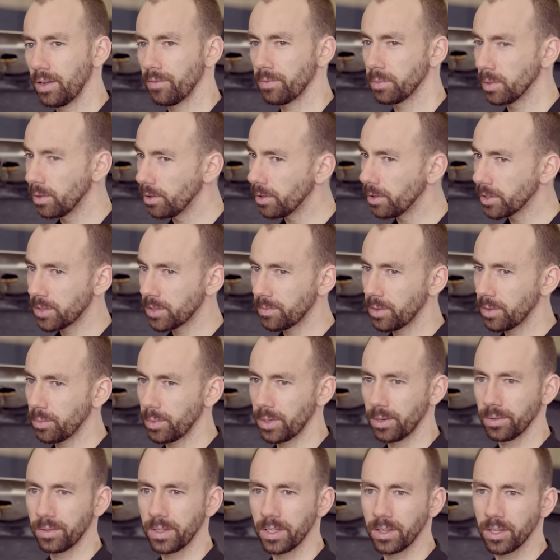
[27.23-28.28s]
And from the looks of it, we
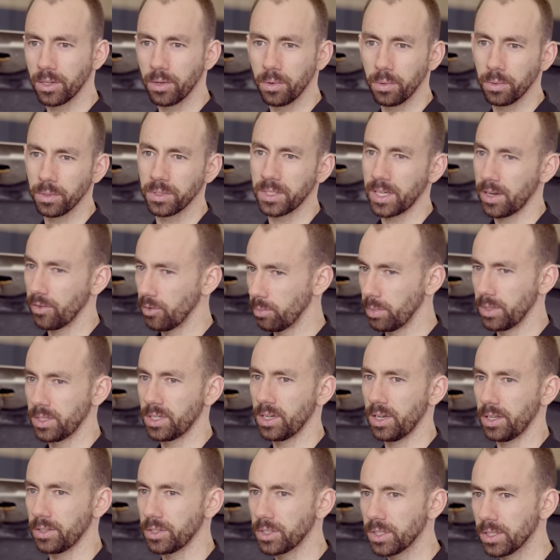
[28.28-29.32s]
don't think the coolant's ever been
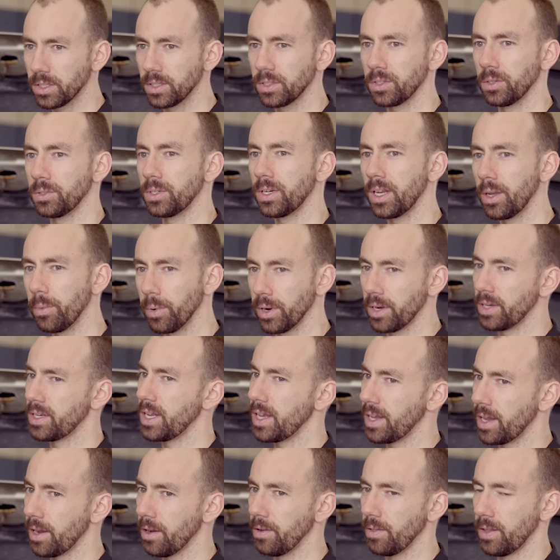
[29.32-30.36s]
touched. So today we're going to
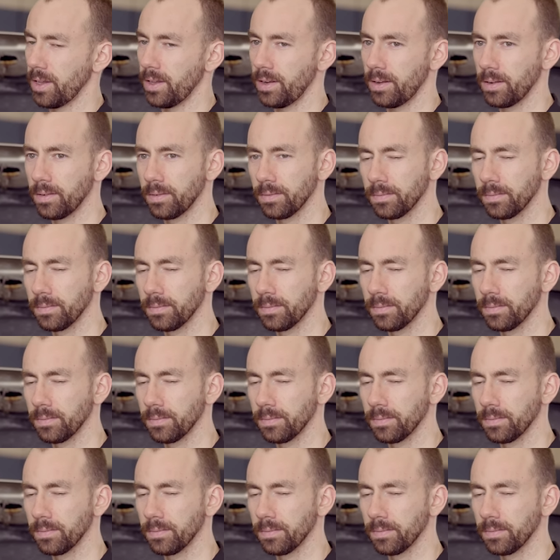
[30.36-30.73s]
take care of that